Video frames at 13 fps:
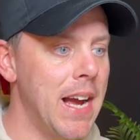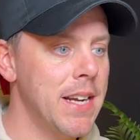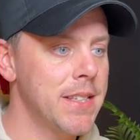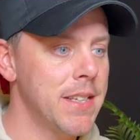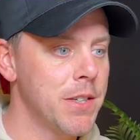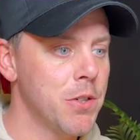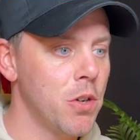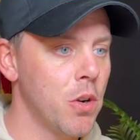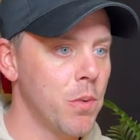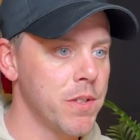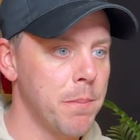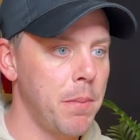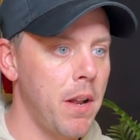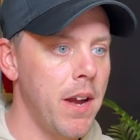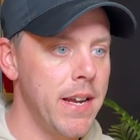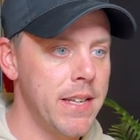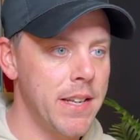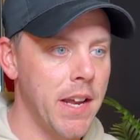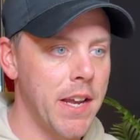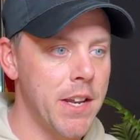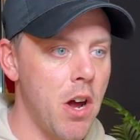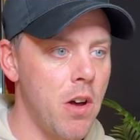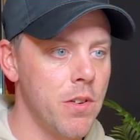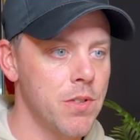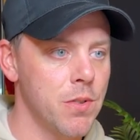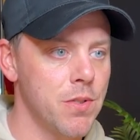accent color was applied and I can
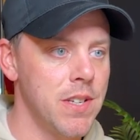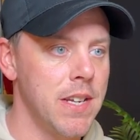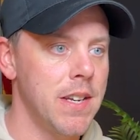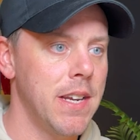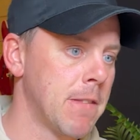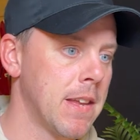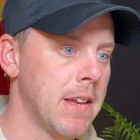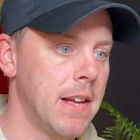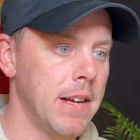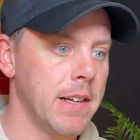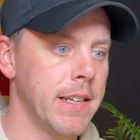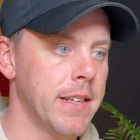also see it here. I'll click